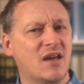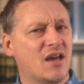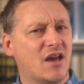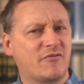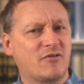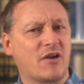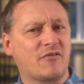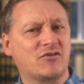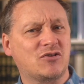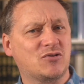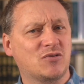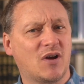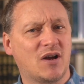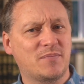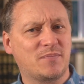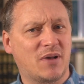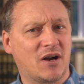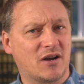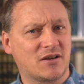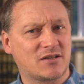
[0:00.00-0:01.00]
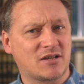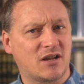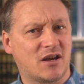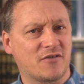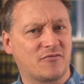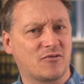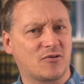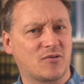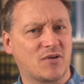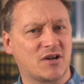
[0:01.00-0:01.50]
Have you ever tried past
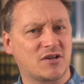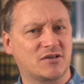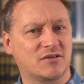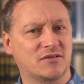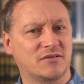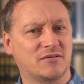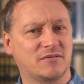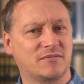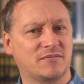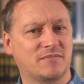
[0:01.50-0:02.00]
life regression?